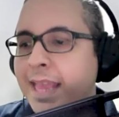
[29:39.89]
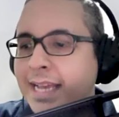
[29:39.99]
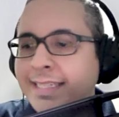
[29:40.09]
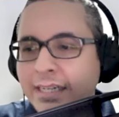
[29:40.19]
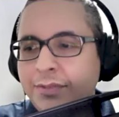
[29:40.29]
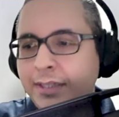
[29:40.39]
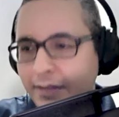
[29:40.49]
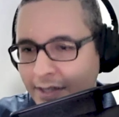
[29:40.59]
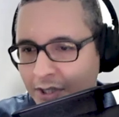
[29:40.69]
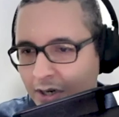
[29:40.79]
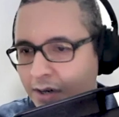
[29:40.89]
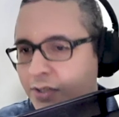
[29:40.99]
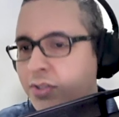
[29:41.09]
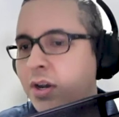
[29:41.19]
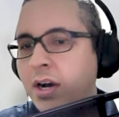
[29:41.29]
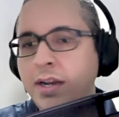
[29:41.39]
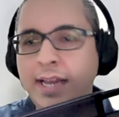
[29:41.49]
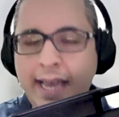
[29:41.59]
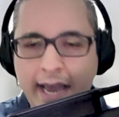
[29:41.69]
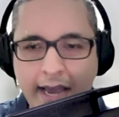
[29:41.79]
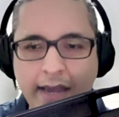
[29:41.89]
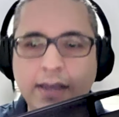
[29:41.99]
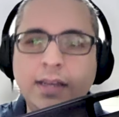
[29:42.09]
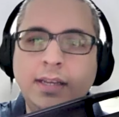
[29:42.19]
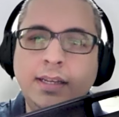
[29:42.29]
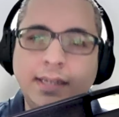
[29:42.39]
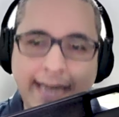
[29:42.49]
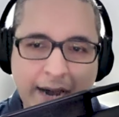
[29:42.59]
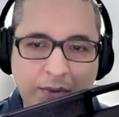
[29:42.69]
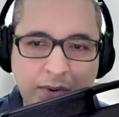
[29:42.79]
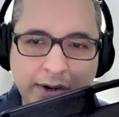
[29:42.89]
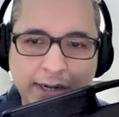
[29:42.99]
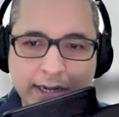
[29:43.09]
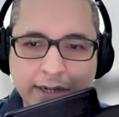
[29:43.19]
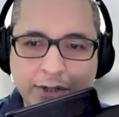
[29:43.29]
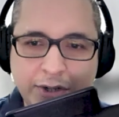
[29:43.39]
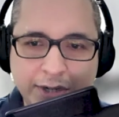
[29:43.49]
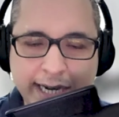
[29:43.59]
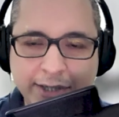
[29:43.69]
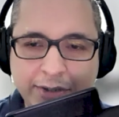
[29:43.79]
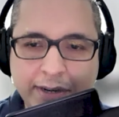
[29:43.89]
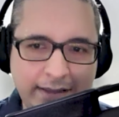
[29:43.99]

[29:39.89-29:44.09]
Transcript: it definitely starts on a downward uh, trajectory.